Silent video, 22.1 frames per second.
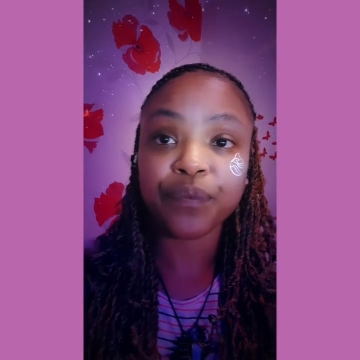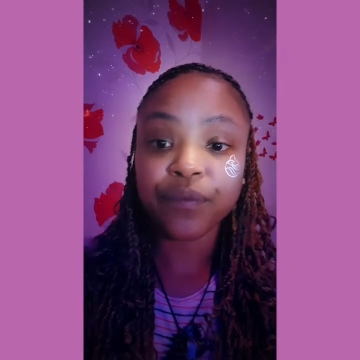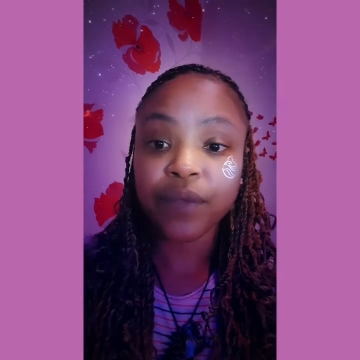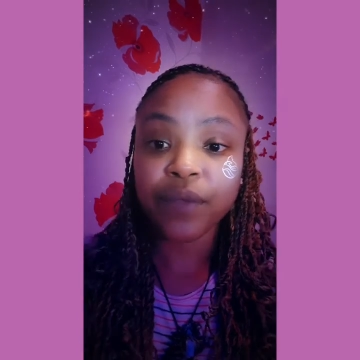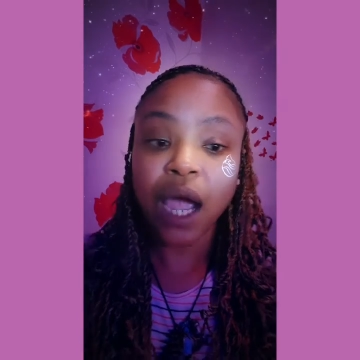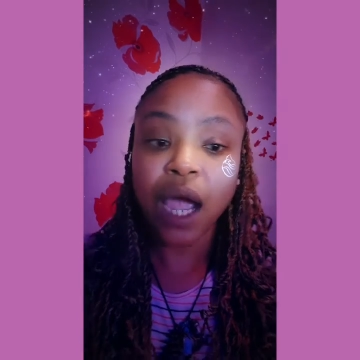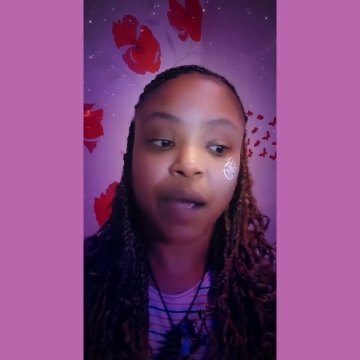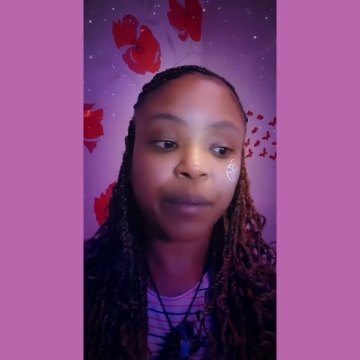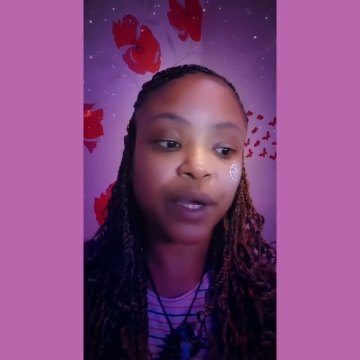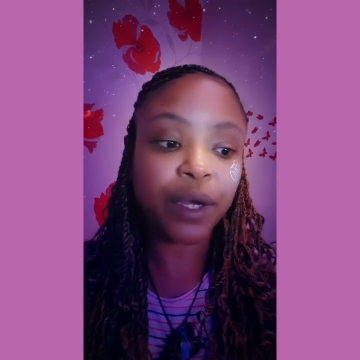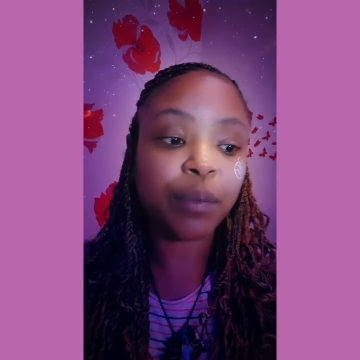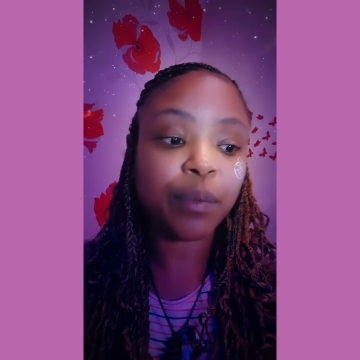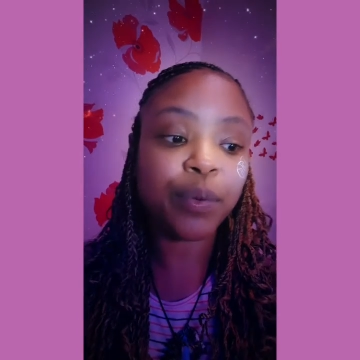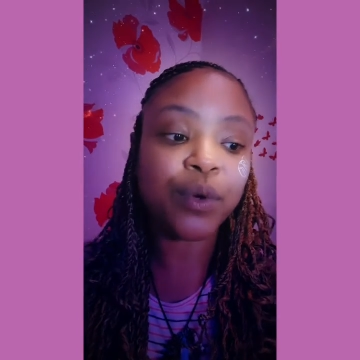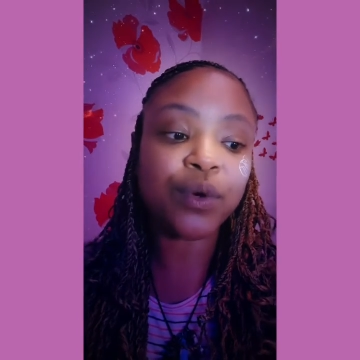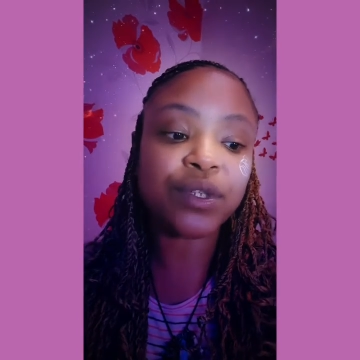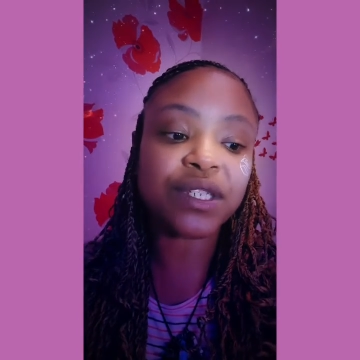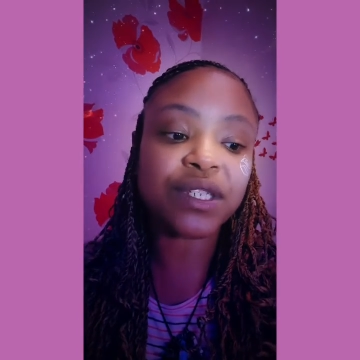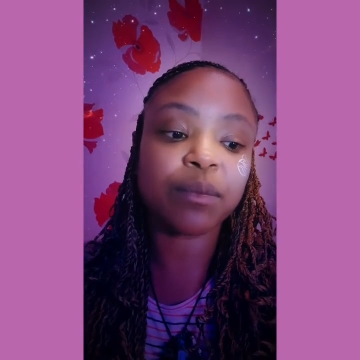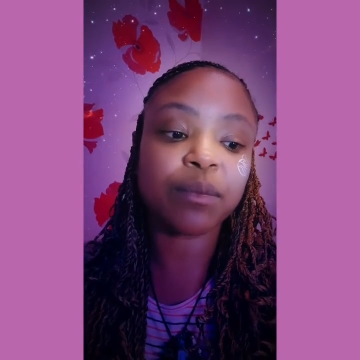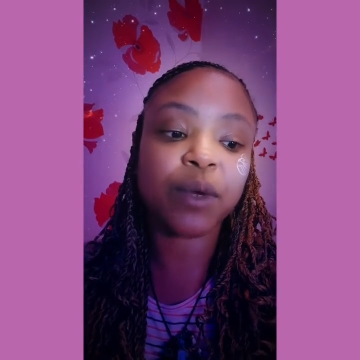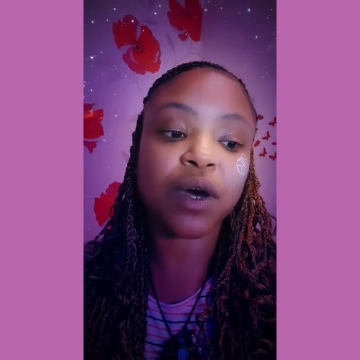I'm going to pull
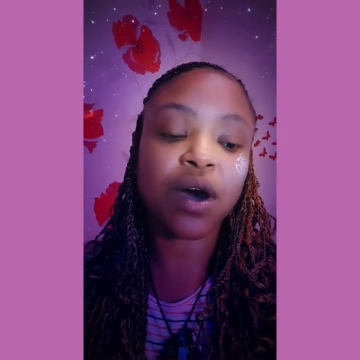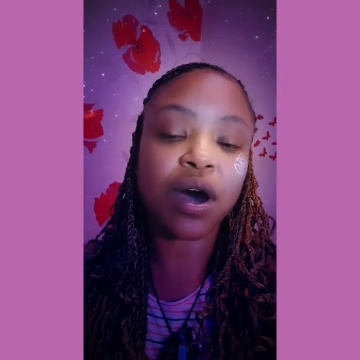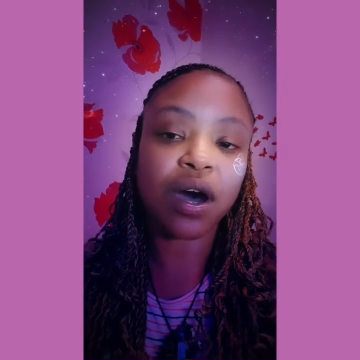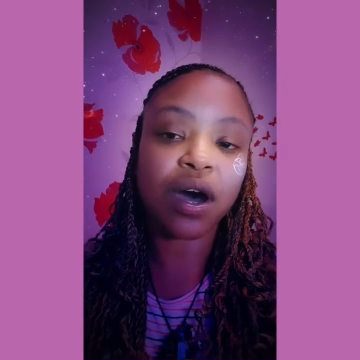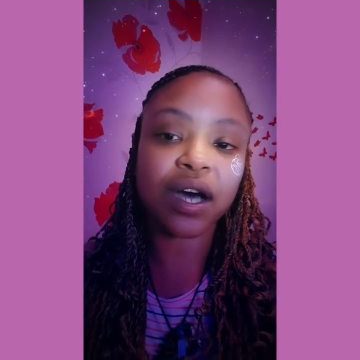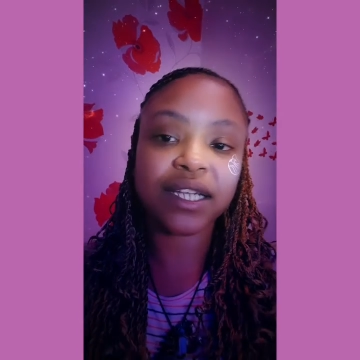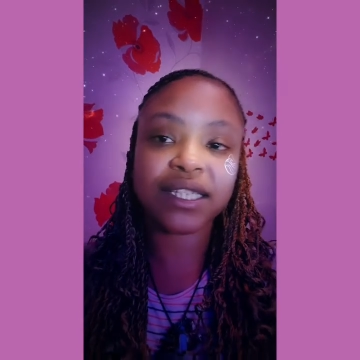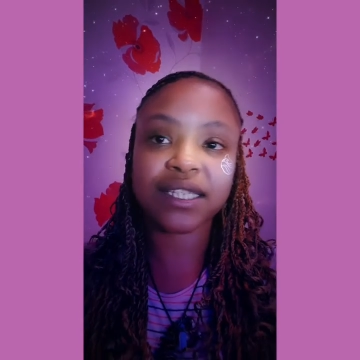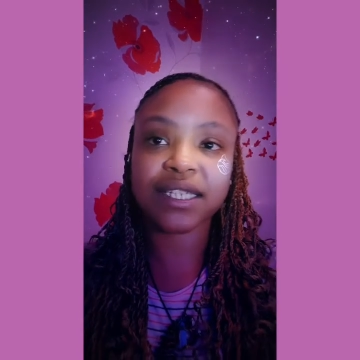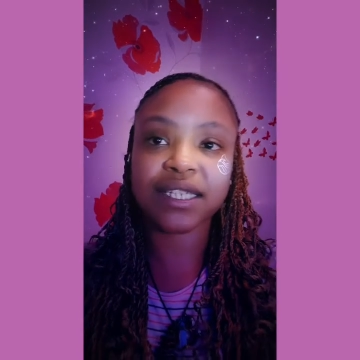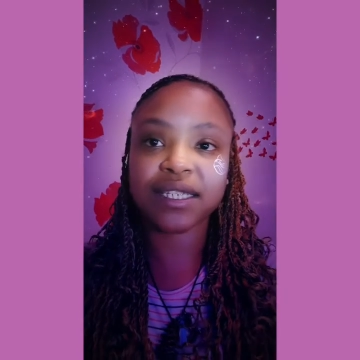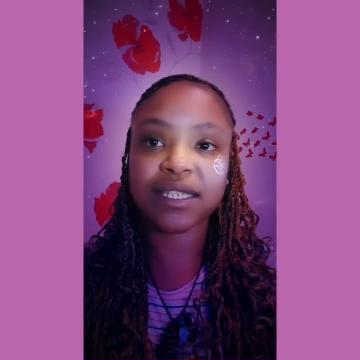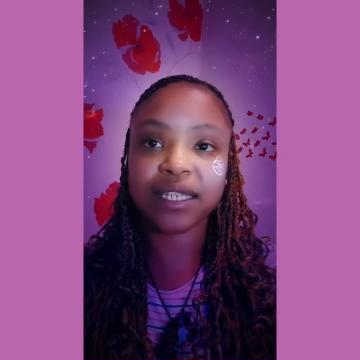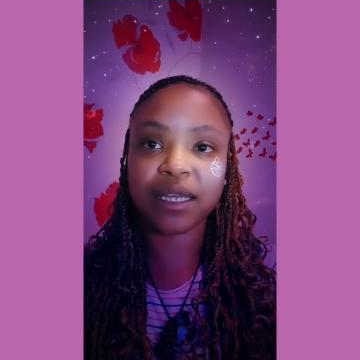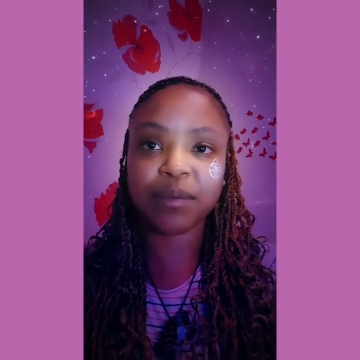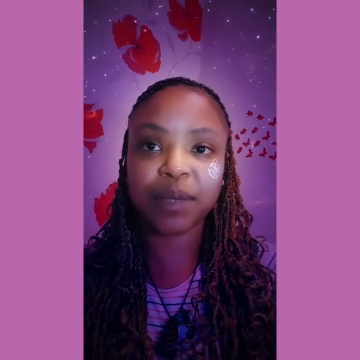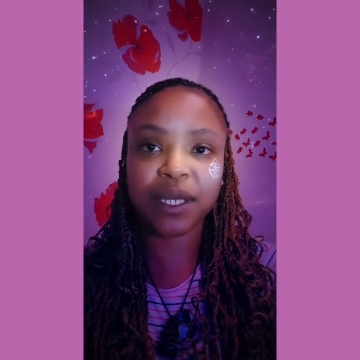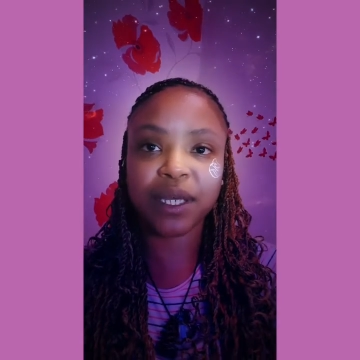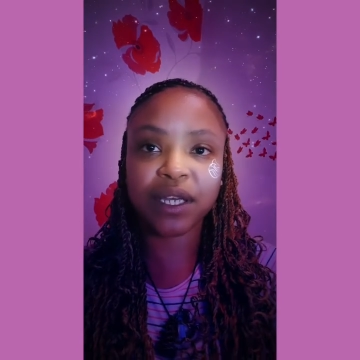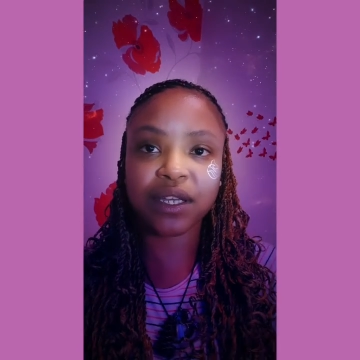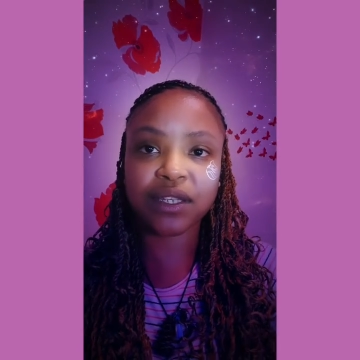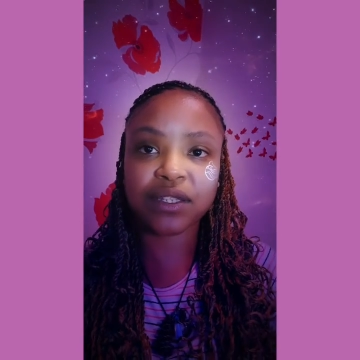some cards to see,
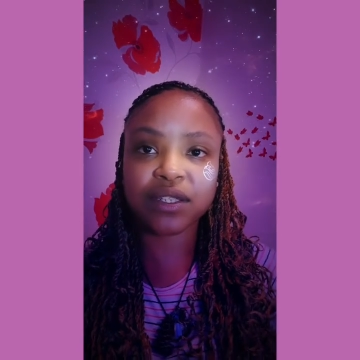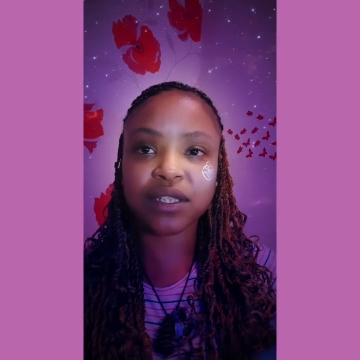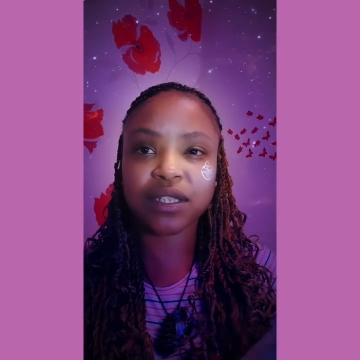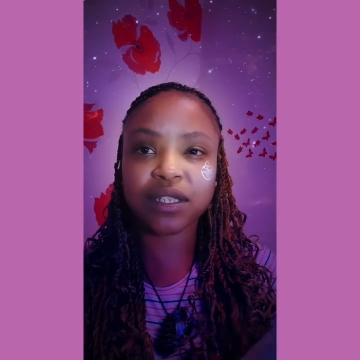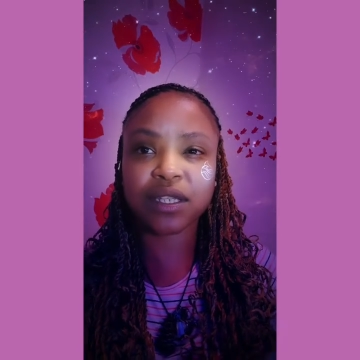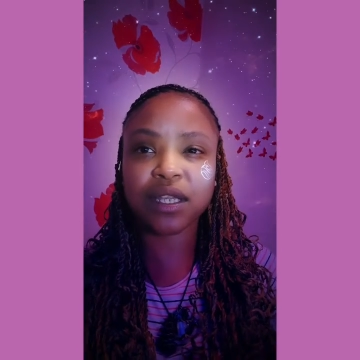because